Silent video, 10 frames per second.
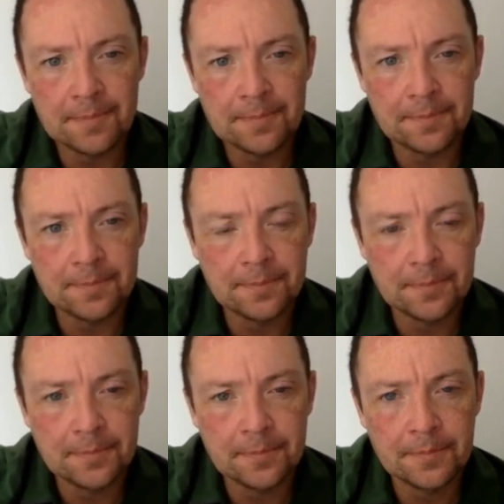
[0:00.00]

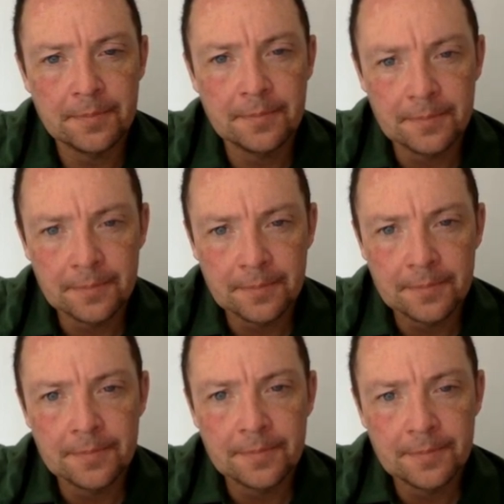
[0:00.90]

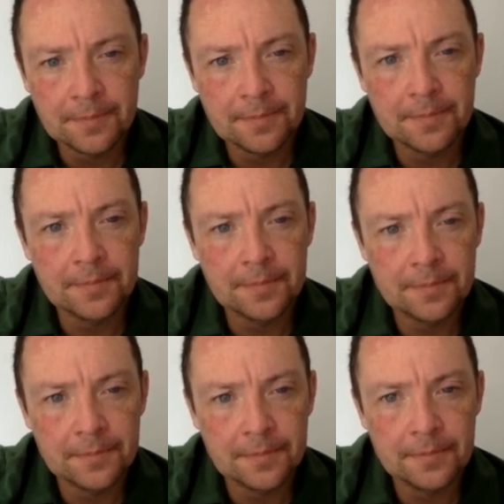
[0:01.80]

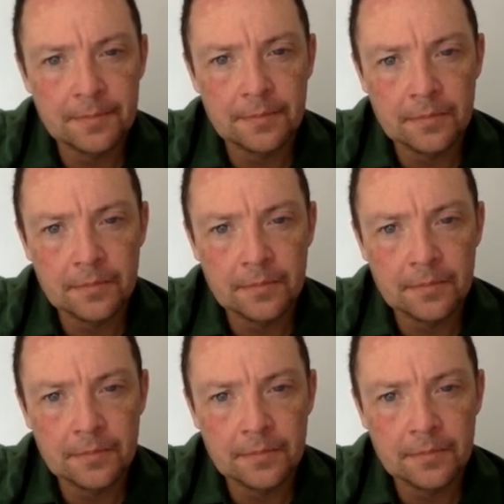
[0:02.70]
This person isn't speaking.